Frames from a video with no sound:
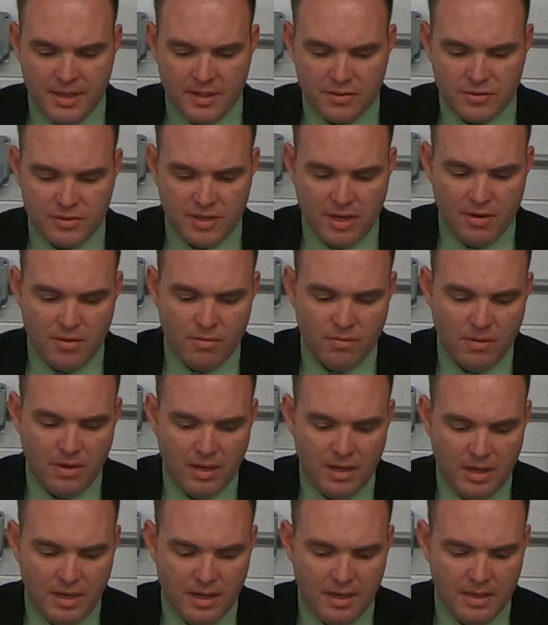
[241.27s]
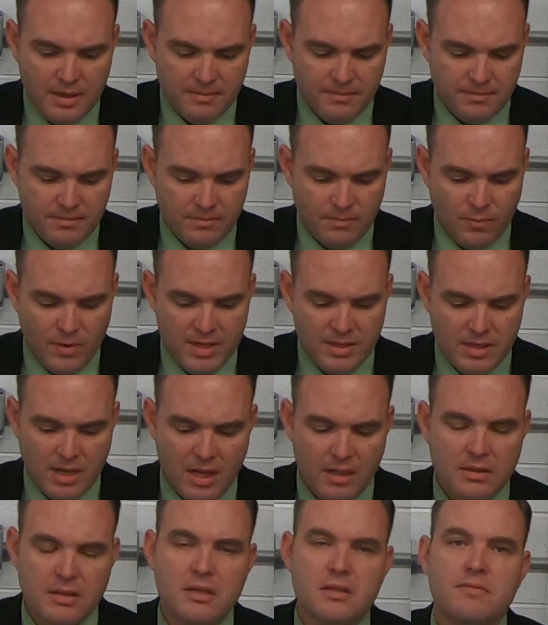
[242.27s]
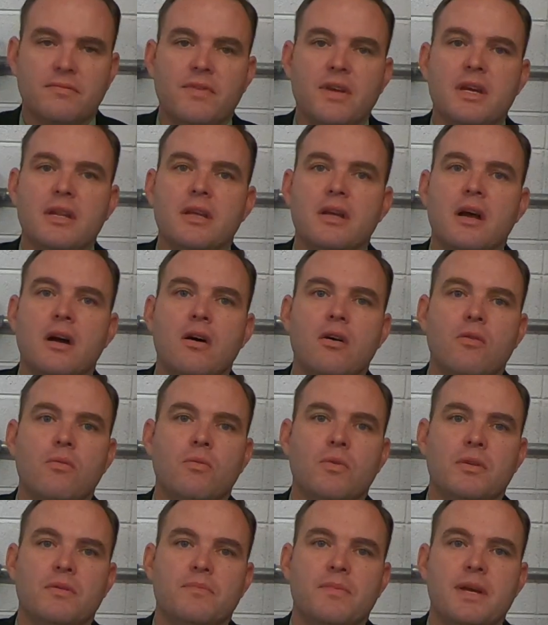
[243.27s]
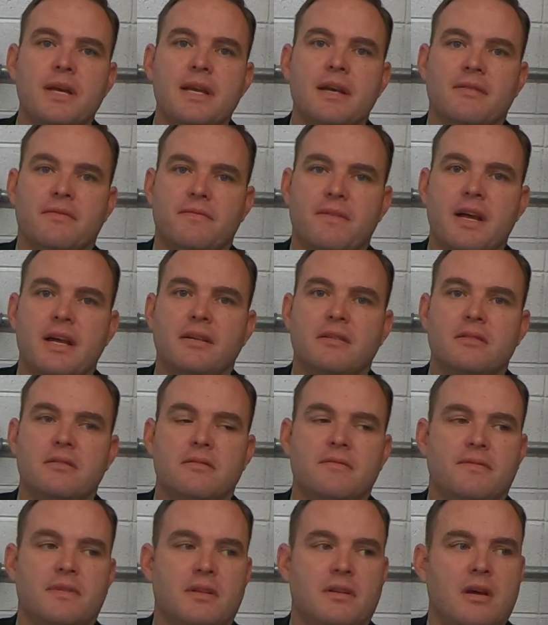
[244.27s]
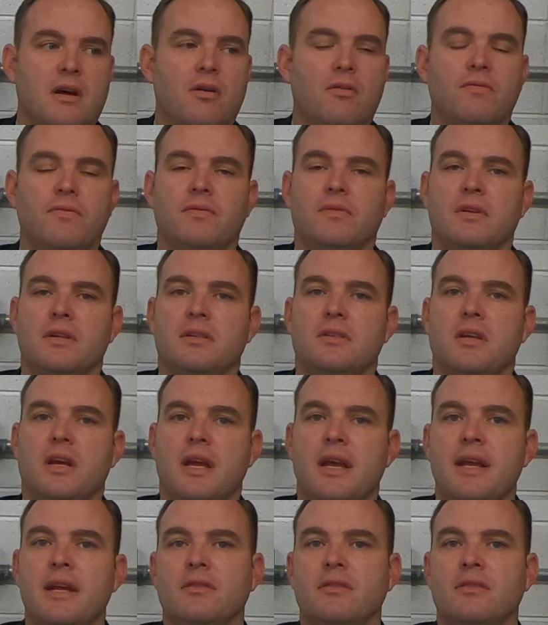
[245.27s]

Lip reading: So we thought this video would be effective and hopefully to